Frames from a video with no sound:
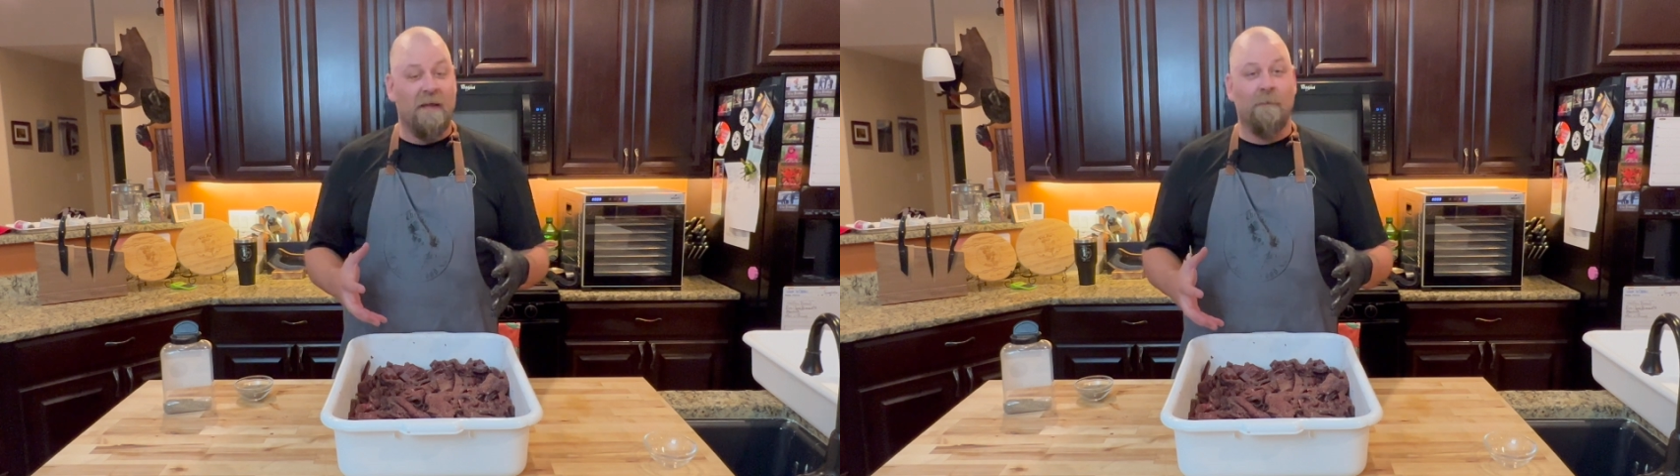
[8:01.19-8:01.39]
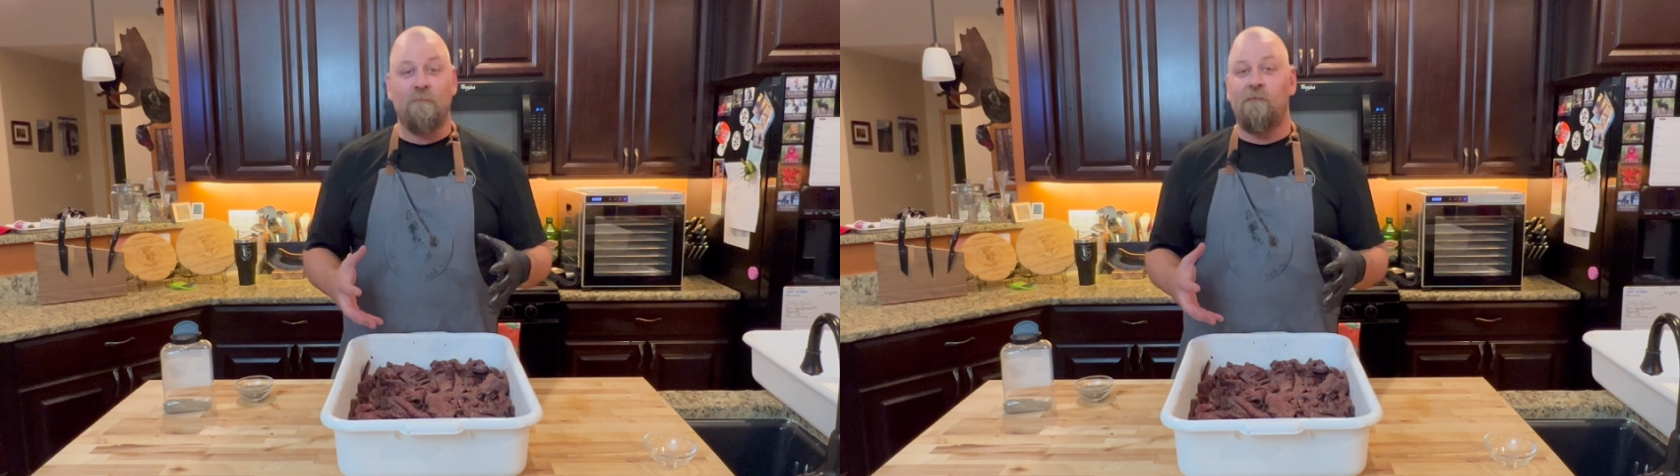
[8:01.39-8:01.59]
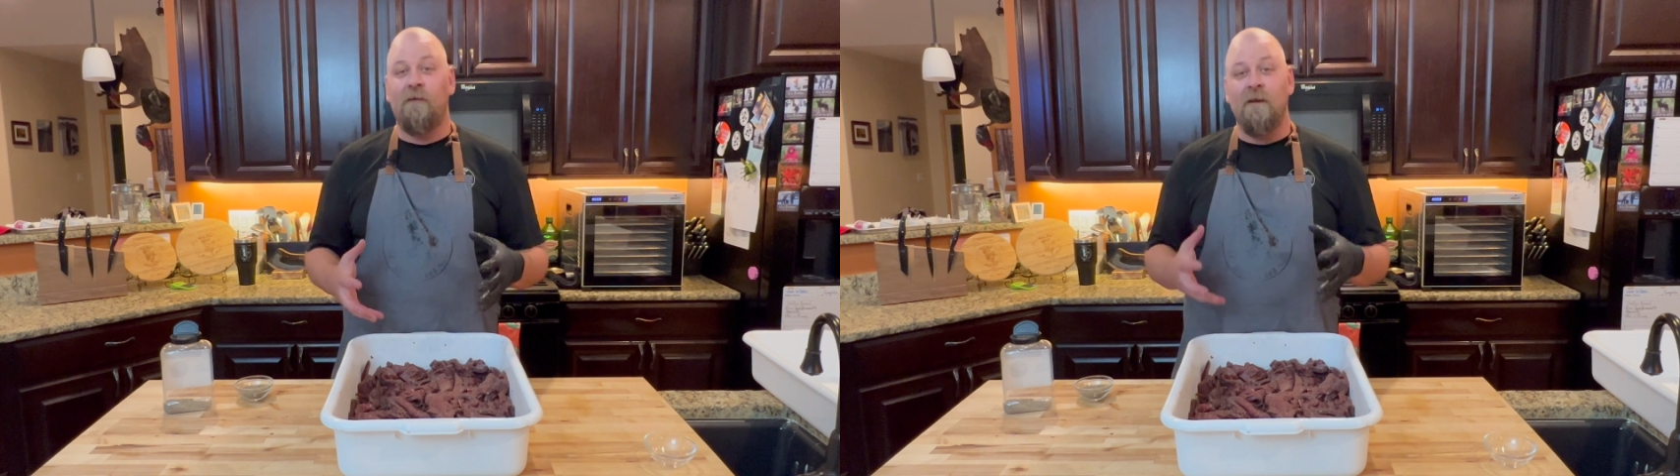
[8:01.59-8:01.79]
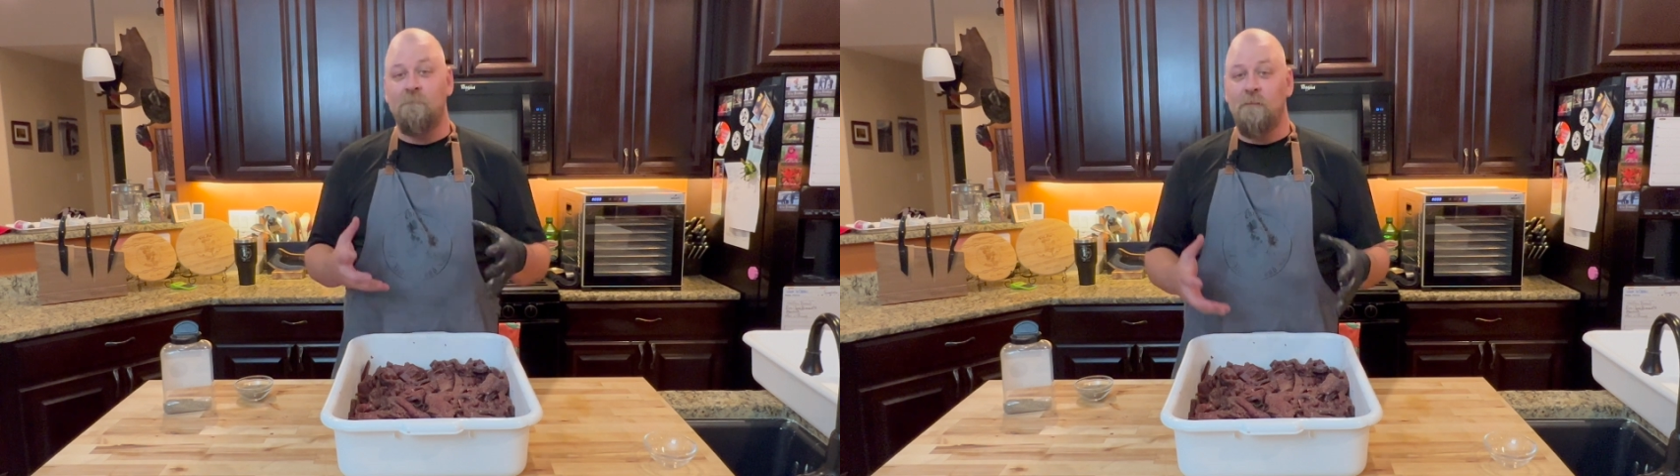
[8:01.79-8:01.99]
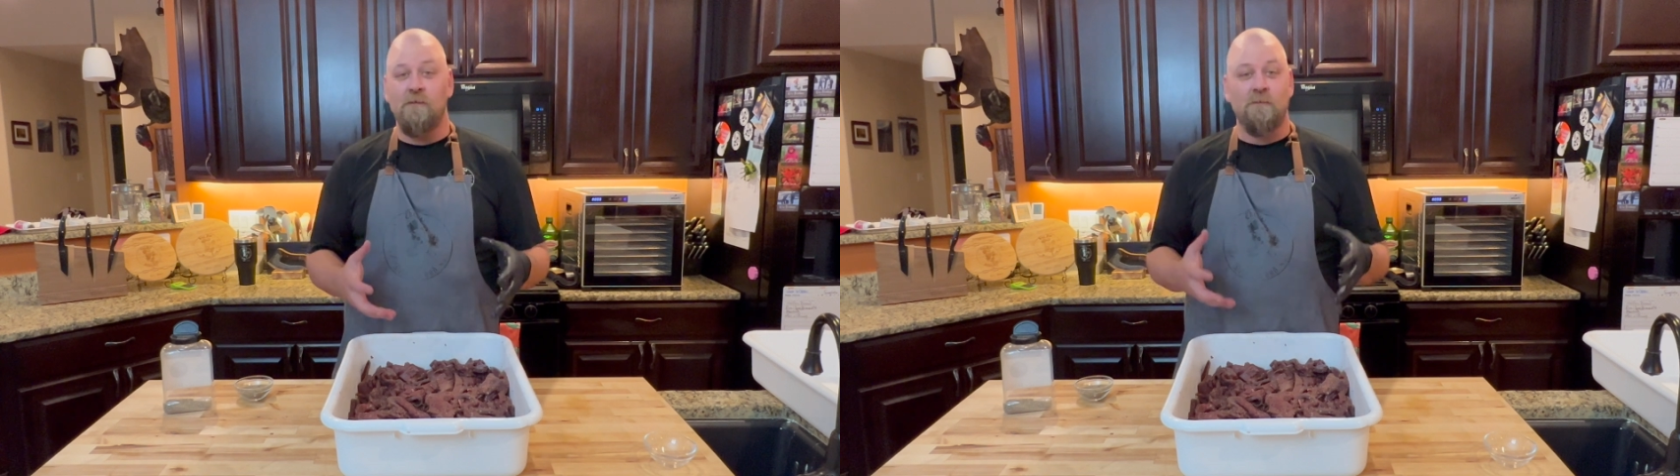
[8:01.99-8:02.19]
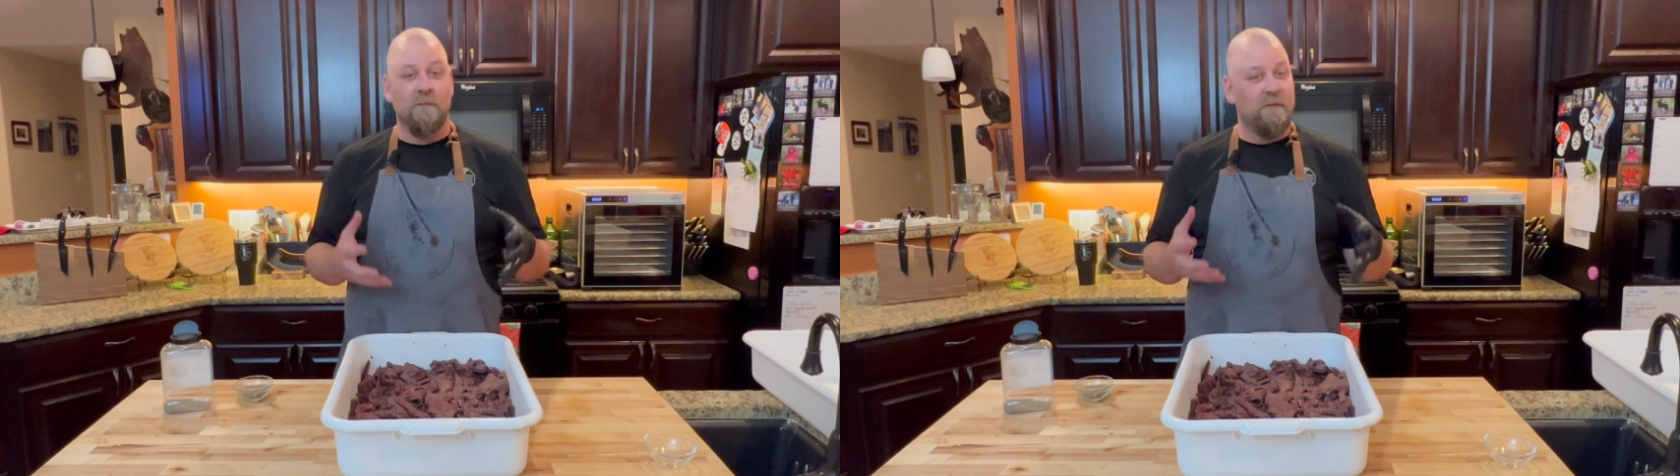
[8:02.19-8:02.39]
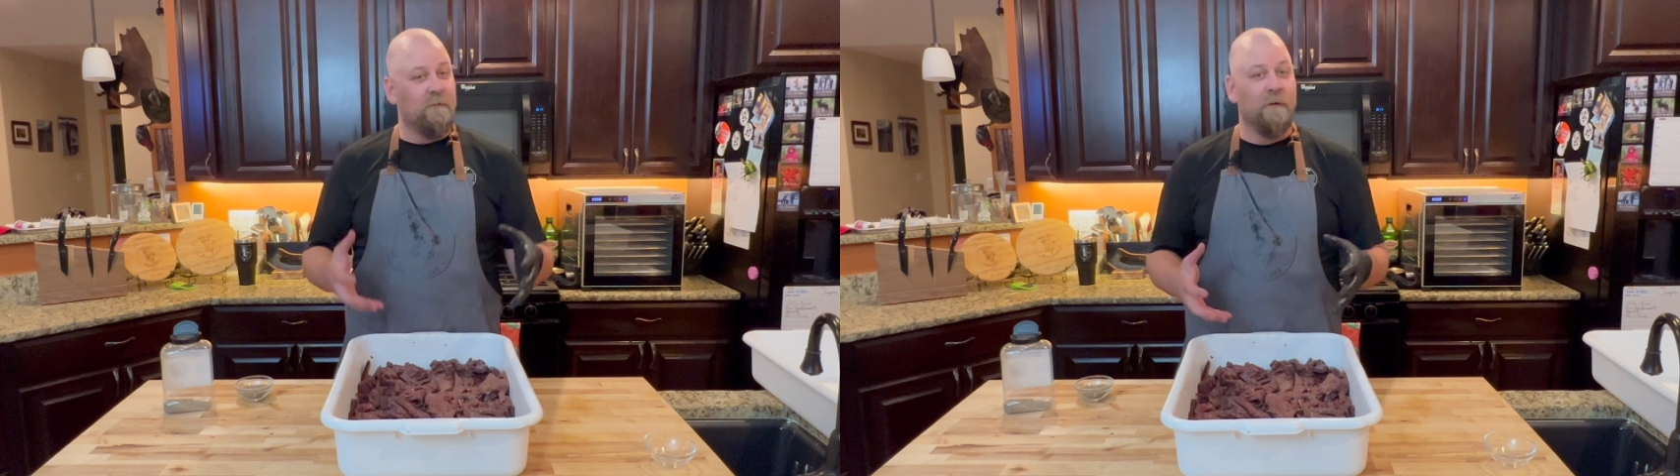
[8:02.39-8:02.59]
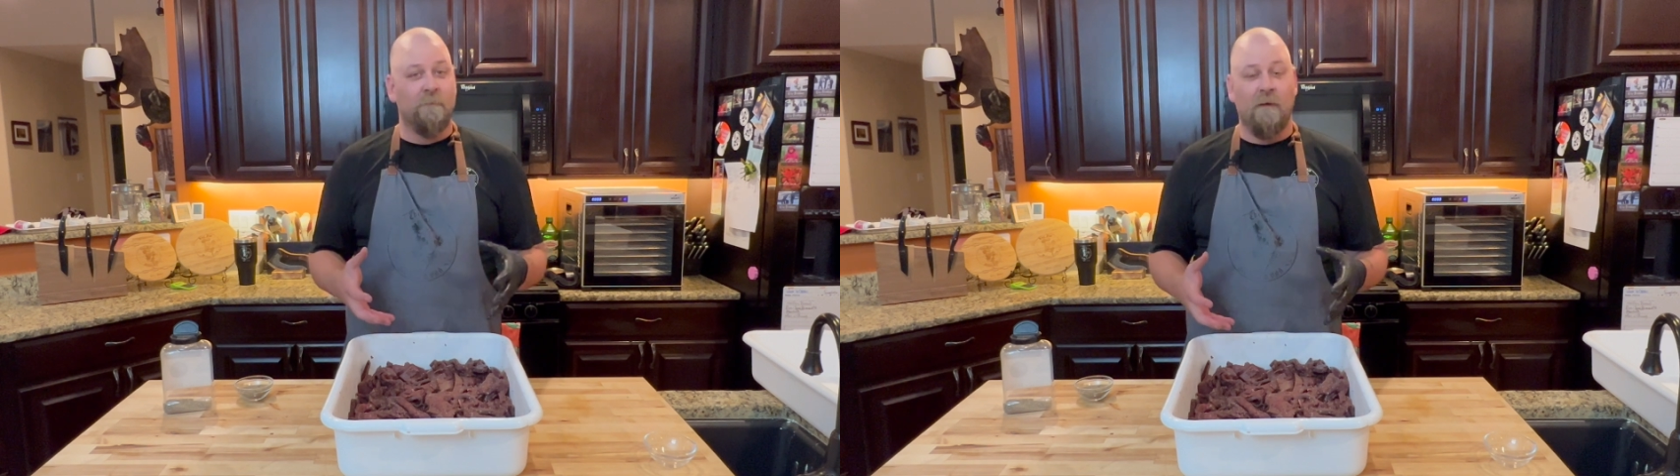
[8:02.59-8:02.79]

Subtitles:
amplified mousse with a little bit of